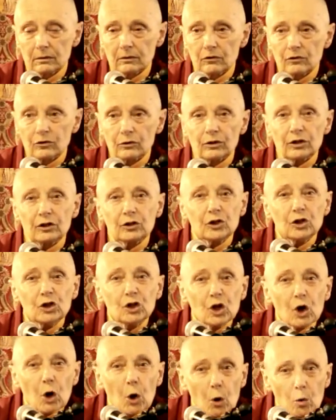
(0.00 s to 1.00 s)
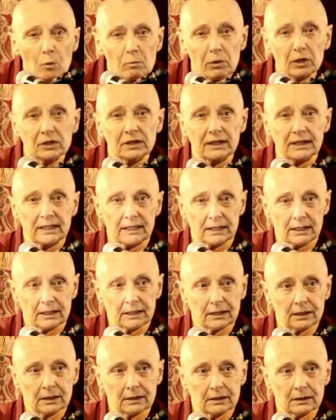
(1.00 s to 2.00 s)
so that nobody
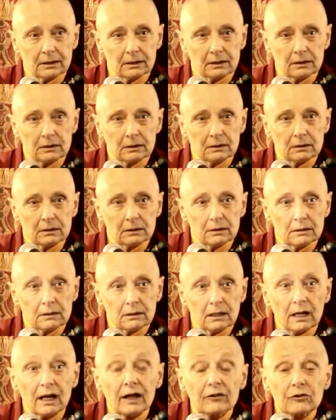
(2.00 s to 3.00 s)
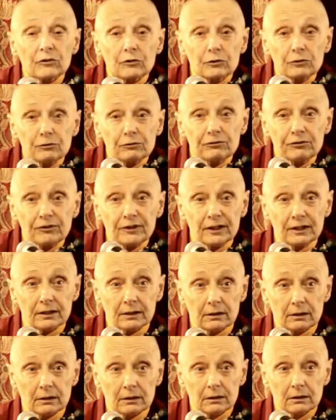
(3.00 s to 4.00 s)
has to
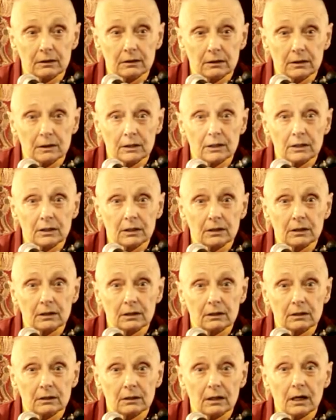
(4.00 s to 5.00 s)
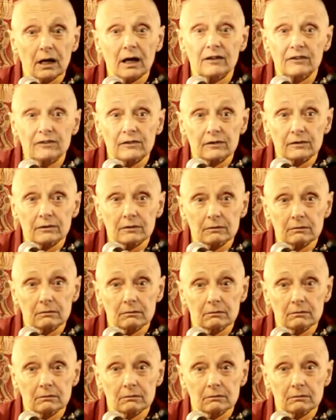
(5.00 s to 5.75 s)
fear us.